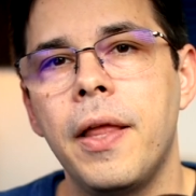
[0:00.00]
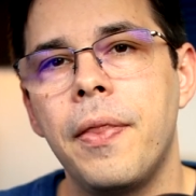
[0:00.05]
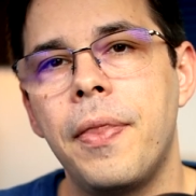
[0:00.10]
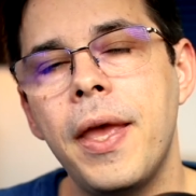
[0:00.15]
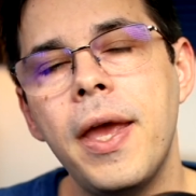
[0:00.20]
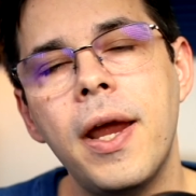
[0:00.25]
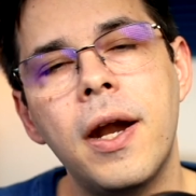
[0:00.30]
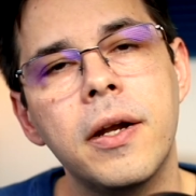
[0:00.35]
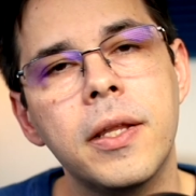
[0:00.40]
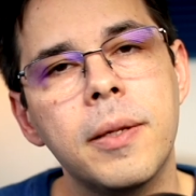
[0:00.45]

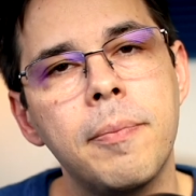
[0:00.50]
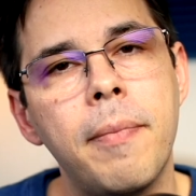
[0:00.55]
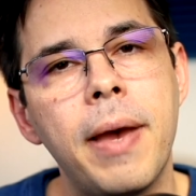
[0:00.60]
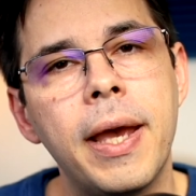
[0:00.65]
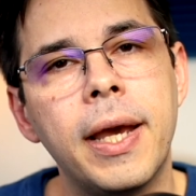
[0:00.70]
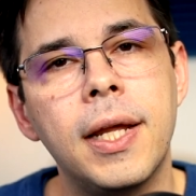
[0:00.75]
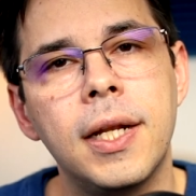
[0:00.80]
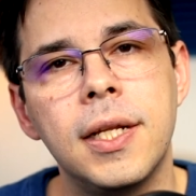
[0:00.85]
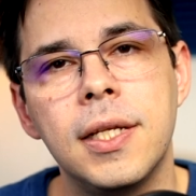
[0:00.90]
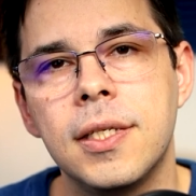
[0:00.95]
They are the
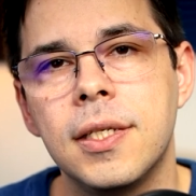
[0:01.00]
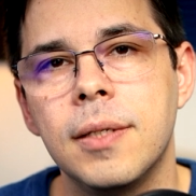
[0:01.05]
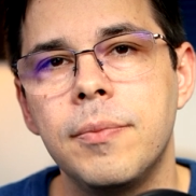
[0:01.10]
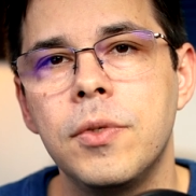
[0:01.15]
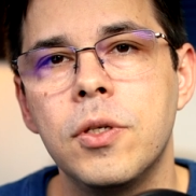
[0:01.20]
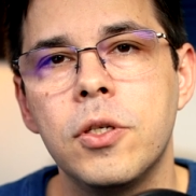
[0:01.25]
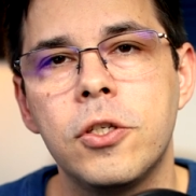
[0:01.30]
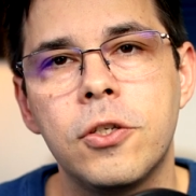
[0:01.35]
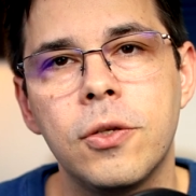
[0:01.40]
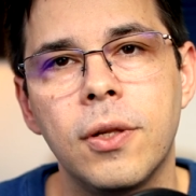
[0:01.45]
mechanism
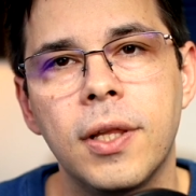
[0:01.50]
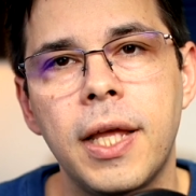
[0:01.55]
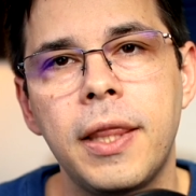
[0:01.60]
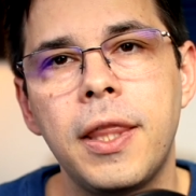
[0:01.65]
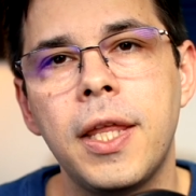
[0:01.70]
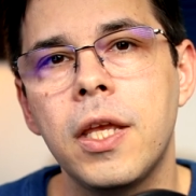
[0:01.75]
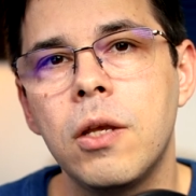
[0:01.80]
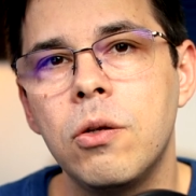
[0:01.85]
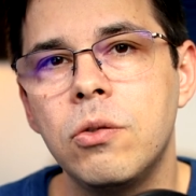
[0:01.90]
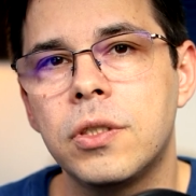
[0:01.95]
used to let
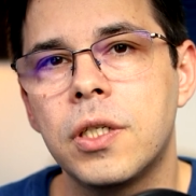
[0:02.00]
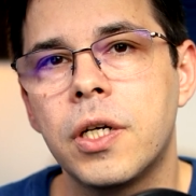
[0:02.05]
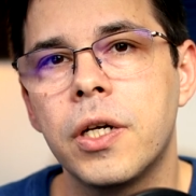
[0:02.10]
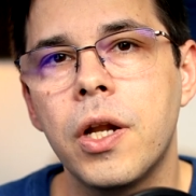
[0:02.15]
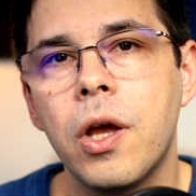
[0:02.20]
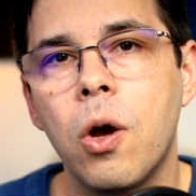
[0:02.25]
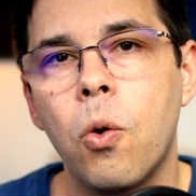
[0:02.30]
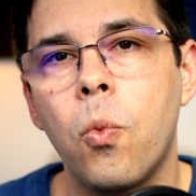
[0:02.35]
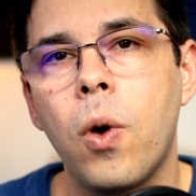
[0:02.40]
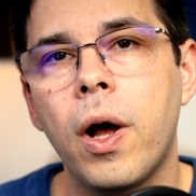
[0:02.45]
the user
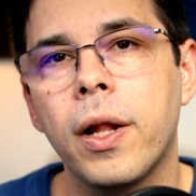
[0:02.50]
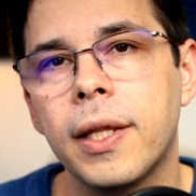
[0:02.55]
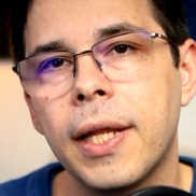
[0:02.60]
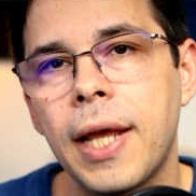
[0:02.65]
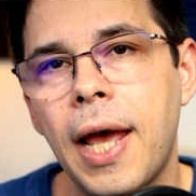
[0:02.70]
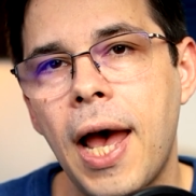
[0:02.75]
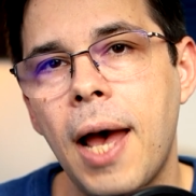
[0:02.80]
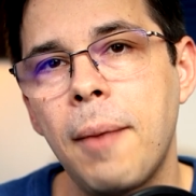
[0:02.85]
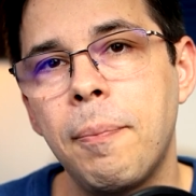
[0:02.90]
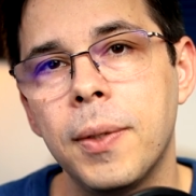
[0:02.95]
know what
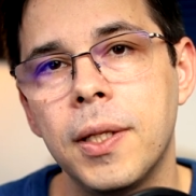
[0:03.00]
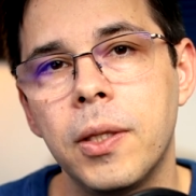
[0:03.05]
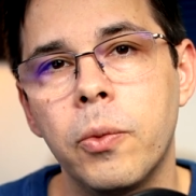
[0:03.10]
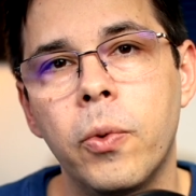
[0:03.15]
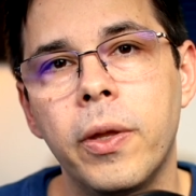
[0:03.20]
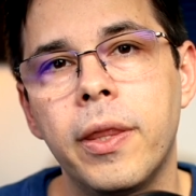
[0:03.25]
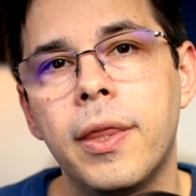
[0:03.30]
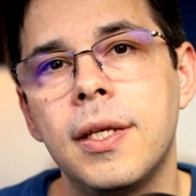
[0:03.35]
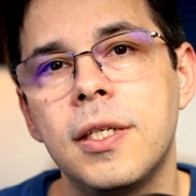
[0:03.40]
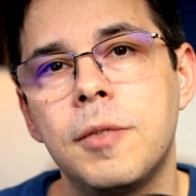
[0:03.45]
happened
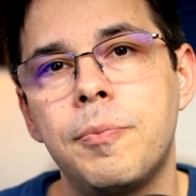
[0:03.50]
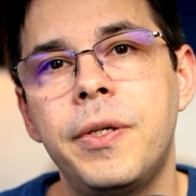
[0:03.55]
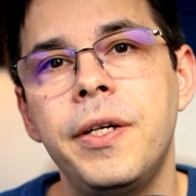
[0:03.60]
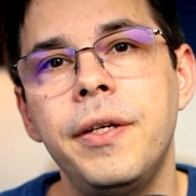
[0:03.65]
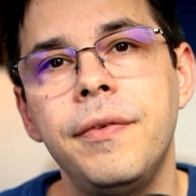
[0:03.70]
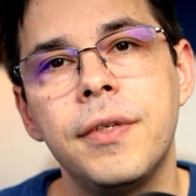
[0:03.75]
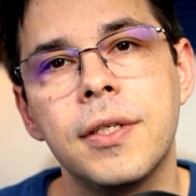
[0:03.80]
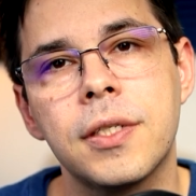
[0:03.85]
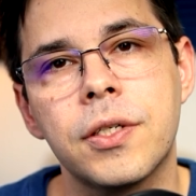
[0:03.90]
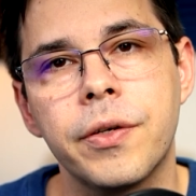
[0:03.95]
with his
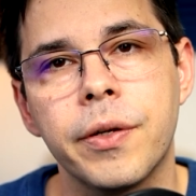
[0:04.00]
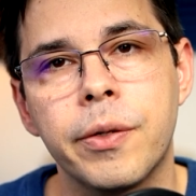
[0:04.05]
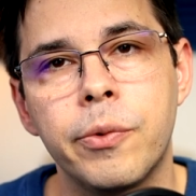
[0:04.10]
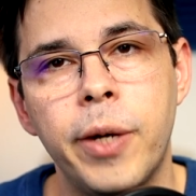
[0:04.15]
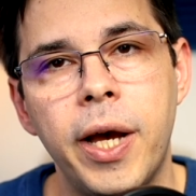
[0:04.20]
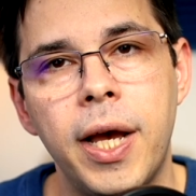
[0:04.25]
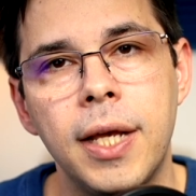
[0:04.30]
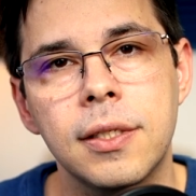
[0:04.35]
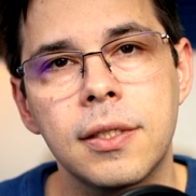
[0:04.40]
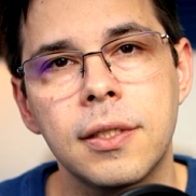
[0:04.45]
previous
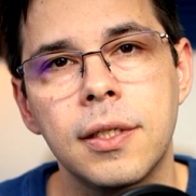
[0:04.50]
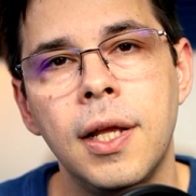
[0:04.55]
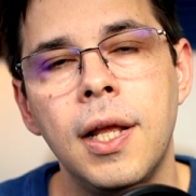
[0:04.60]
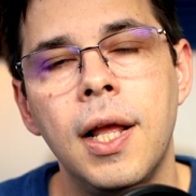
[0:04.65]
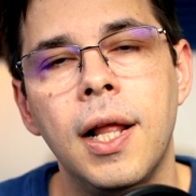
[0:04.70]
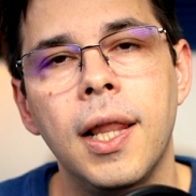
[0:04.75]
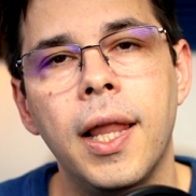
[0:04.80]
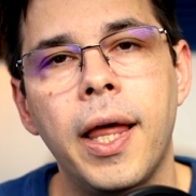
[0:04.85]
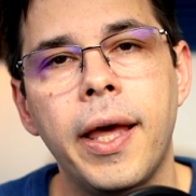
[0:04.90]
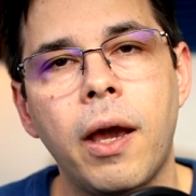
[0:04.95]
request,
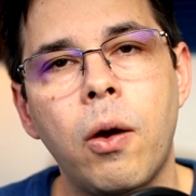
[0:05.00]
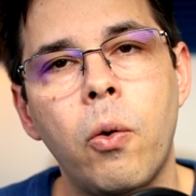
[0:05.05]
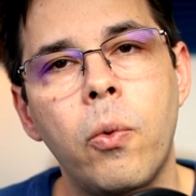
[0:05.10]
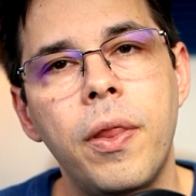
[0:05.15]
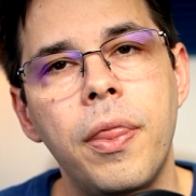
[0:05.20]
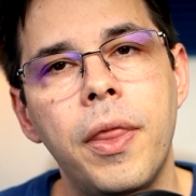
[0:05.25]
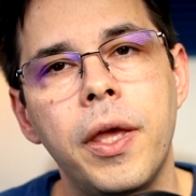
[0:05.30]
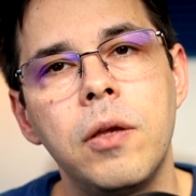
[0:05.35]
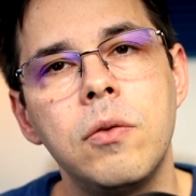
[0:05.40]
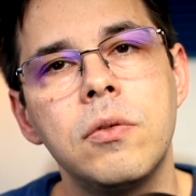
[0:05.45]
like
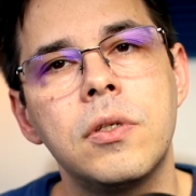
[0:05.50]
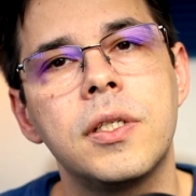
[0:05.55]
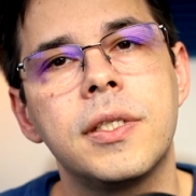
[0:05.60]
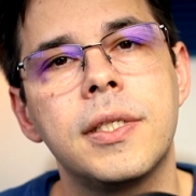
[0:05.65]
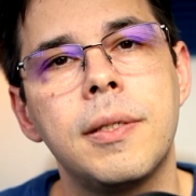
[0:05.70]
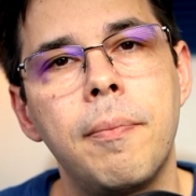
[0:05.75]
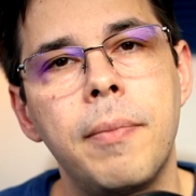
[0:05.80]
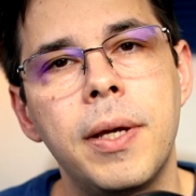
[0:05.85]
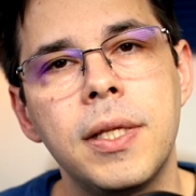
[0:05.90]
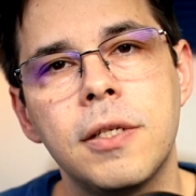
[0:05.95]
when the user
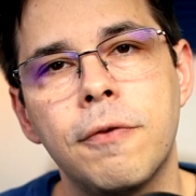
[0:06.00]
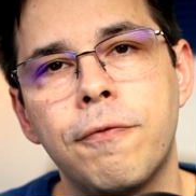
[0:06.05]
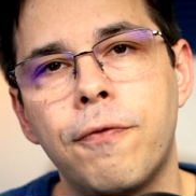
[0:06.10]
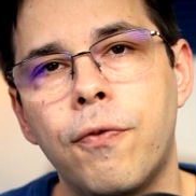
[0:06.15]
submits a